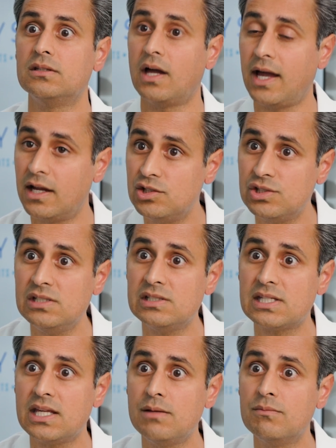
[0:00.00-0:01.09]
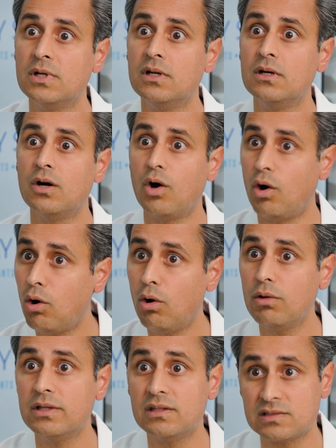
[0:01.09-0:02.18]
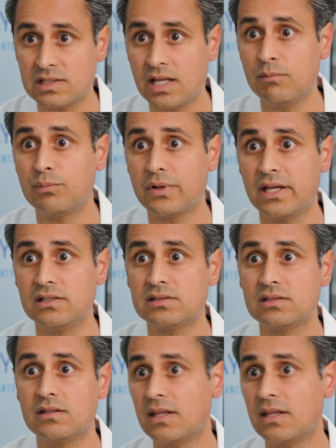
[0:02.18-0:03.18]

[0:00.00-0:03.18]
the hygiene team, all in the same place.